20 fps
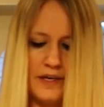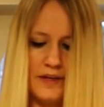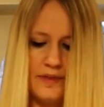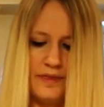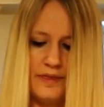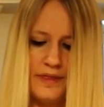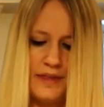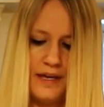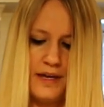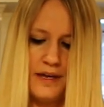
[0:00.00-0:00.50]
And
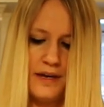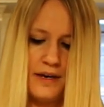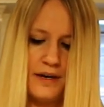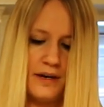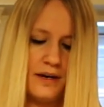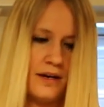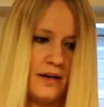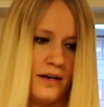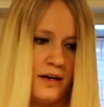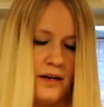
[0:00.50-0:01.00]

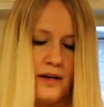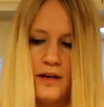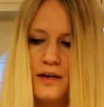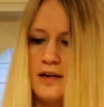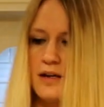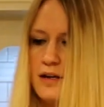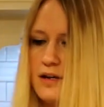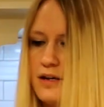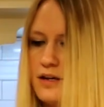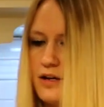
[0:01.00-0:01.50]
then
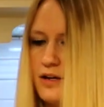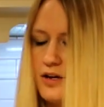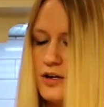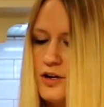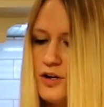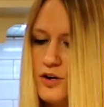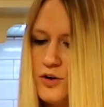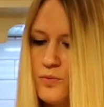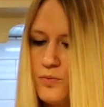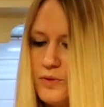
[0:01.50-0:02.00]

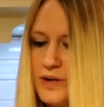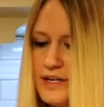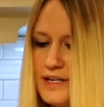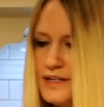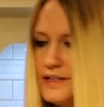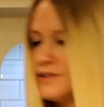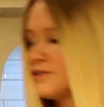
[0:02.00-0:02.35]
we need